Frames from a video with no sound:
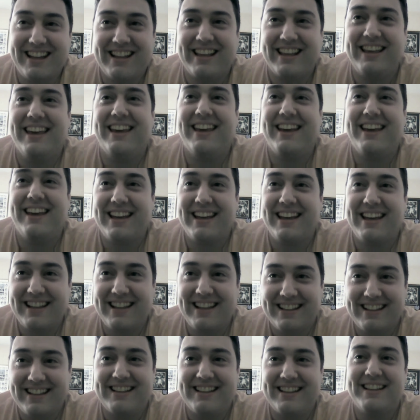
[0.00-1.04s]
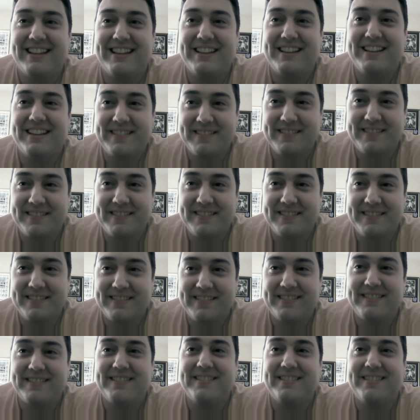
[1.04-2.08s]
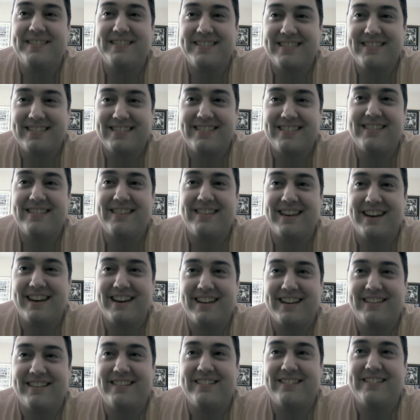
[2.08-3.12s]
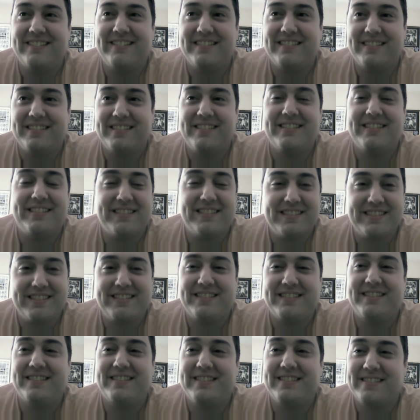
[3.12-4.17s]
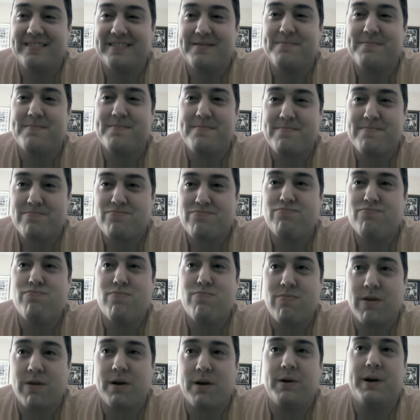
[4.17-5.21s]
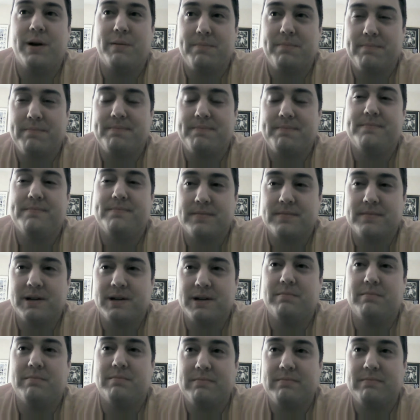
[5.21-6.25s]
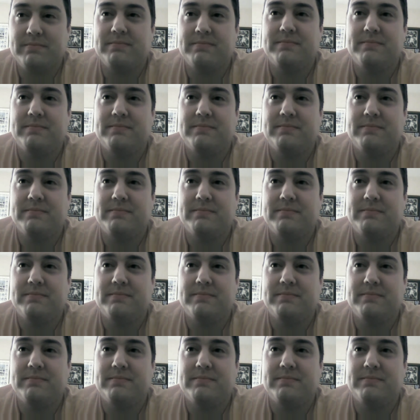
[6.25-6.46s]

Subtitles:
everybody's skeptical to a sense, and like we are too. I mean, when we do our evidence, I mean, there's a lot of